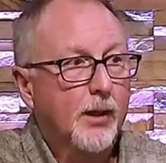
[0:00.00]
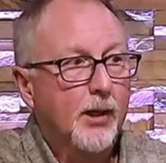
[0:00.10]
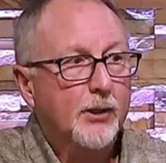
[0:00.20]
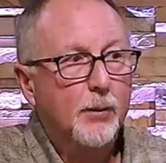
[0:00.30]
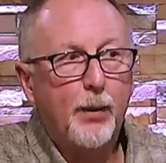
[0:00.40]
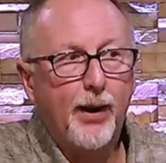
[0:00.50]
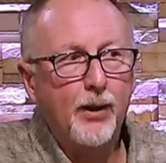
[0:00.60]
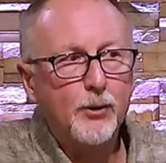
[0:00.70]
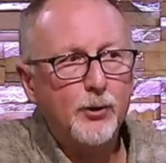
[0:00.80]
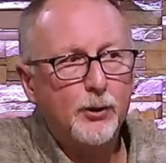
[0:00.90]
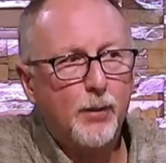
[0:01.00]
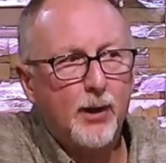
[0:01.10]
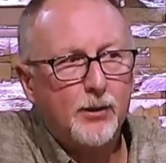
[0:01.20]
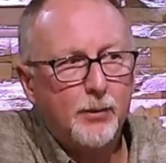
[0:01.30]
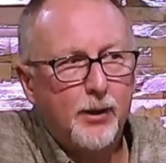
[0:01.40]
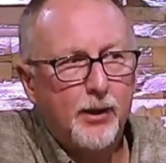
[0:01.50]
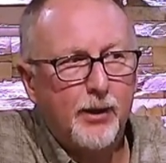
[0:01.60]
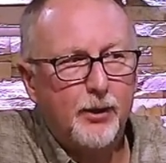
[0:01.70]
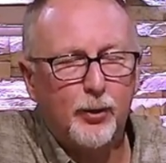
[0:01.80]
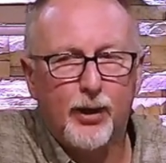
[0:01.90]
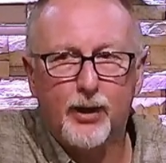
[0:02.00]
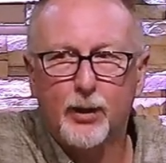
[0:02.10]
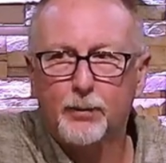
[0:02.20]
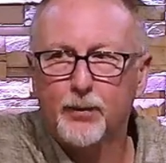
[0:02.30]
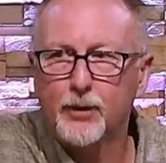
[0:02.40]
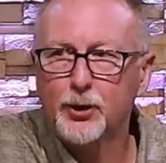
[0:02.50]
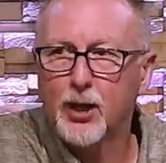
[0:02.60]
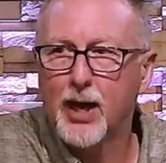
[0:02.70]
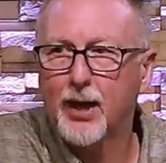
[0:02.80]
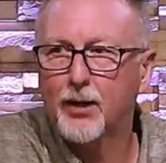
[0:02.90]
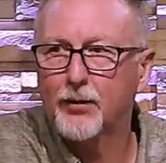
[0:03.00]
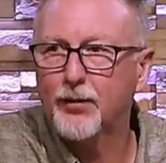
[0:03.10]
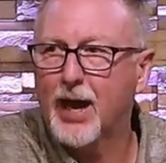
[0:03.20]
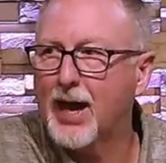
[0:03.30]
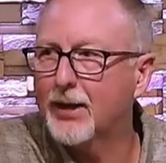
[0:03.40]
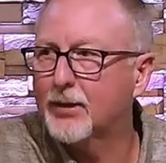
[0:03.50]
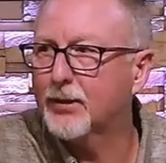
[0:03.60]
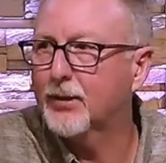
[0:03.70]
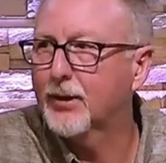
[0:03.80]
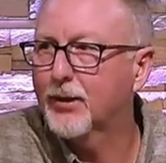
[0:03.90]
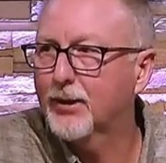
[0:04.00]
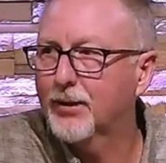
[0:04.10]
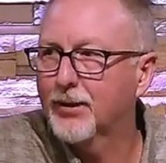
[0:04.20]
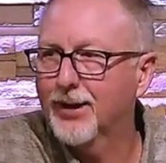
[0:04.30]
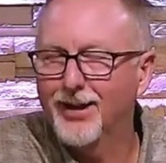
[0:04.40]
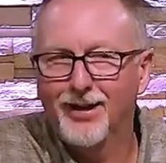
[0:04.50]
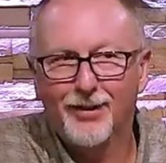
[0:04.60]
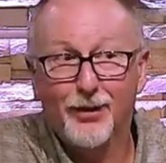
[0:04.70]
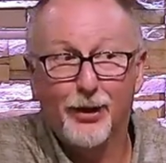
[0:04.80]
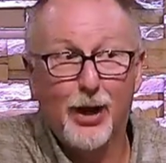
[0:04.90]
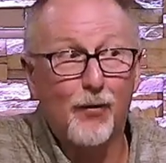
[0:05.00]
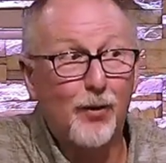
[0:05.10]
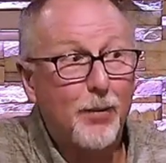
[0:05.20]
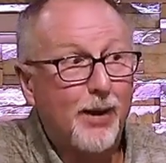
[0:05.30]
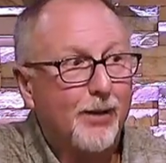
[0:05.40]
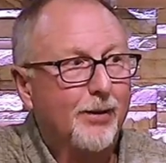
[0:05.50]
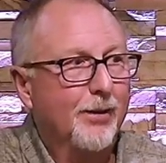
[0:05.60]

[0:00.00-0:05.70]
It's the parent's responsibility to train up the child, not the government.